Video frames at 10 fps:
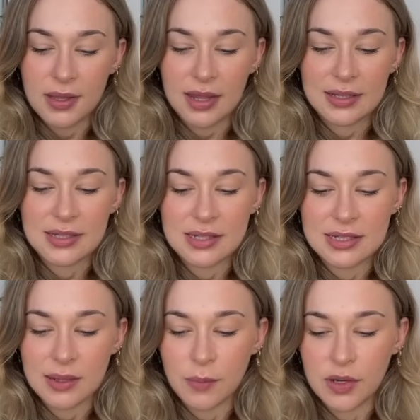like, this is
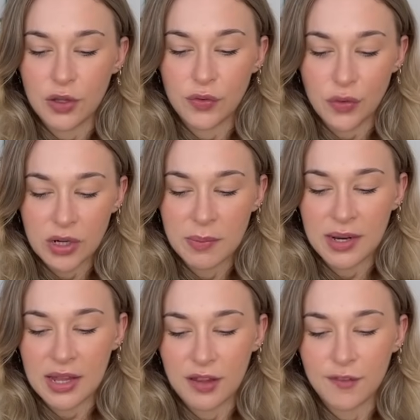someone that you've already been
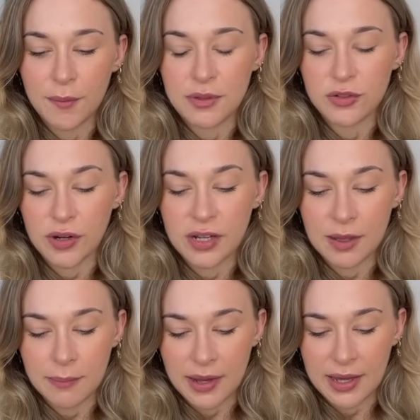healing from is trying to
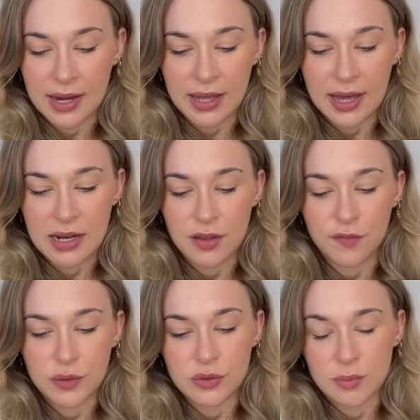come back in again in the
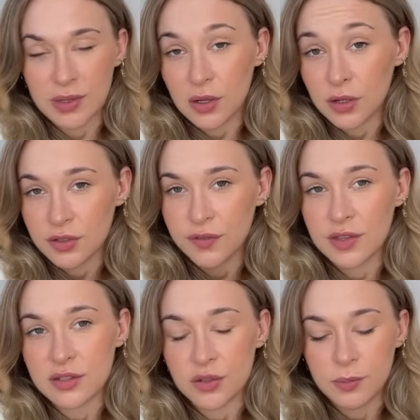future because of
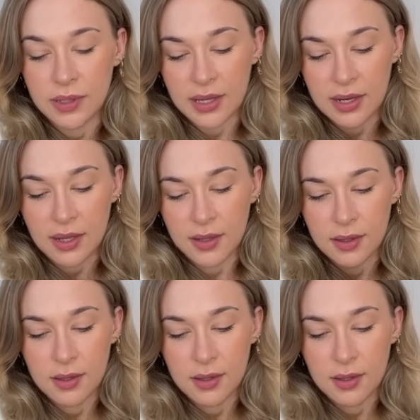this new beginning.